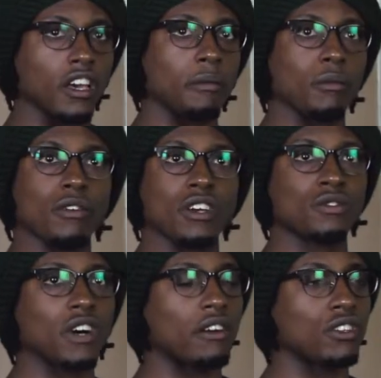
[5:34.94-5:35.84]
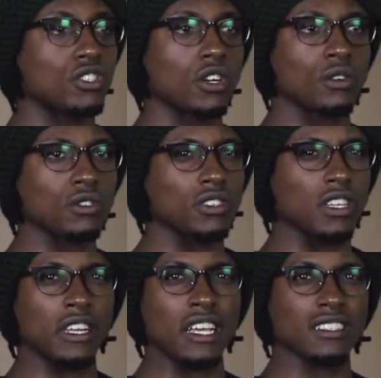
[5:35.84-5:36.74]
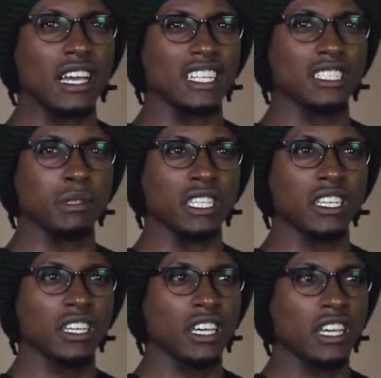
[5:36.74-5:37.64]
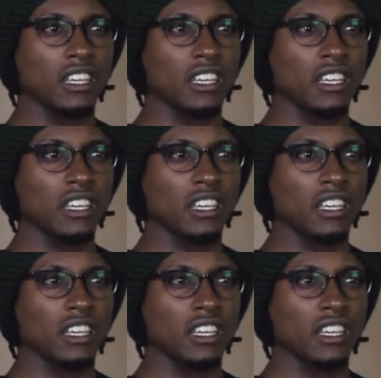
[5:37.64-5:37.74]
As far as shows, you can next catch me